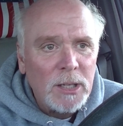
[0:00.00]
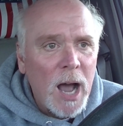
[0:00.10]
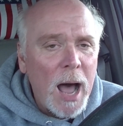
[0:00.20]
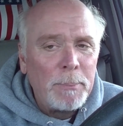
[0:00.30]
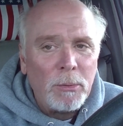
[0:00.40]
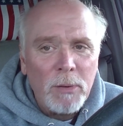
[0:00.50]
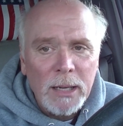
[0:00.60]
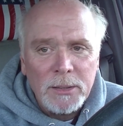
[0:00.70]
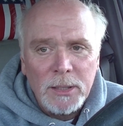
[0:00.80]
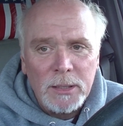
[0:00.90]
cop
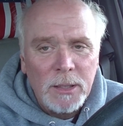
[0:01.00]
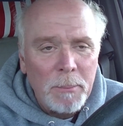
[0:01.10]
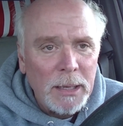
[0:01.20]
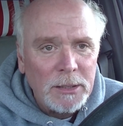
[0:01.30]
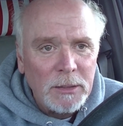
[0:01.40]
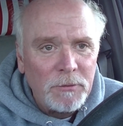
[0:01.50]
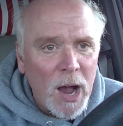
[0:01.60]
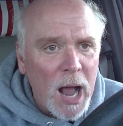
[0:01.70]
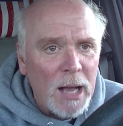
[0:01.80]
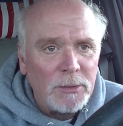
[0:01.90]
arrested, domestic
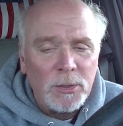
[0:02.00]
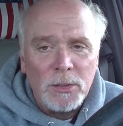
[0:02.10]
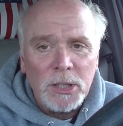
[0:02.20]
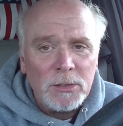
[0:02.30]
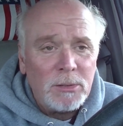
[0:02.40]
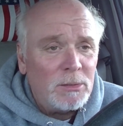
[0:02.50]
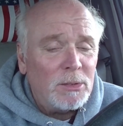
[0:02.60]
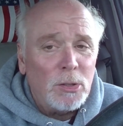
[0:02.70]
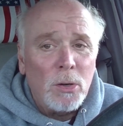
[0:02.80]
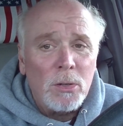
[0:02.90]
violence, or just
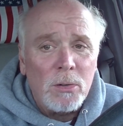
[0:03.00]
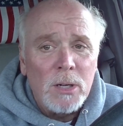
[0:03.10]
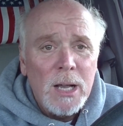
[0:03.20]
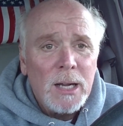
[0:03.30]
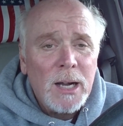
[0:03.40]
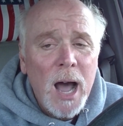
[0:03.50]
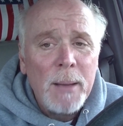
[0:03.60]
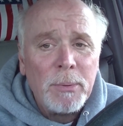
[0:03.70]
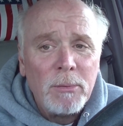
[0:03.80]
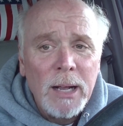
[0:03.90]
Google
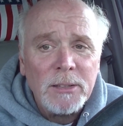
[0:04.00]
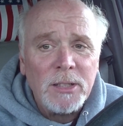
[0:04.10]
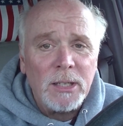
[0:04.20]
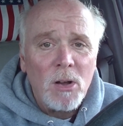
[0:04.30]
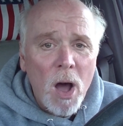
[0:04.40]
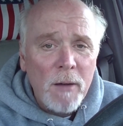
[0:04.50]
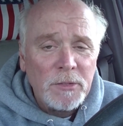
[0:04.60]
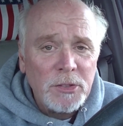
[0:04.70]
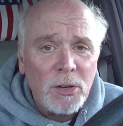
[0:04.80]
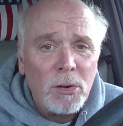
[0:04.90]
cop arrested,
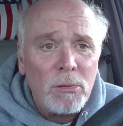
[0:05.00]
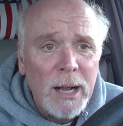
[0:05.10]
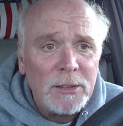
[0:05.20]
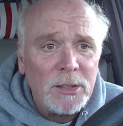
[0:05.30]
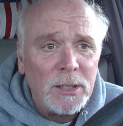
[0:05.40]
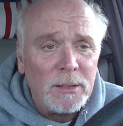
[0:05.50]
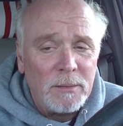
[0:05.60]
officer arrested.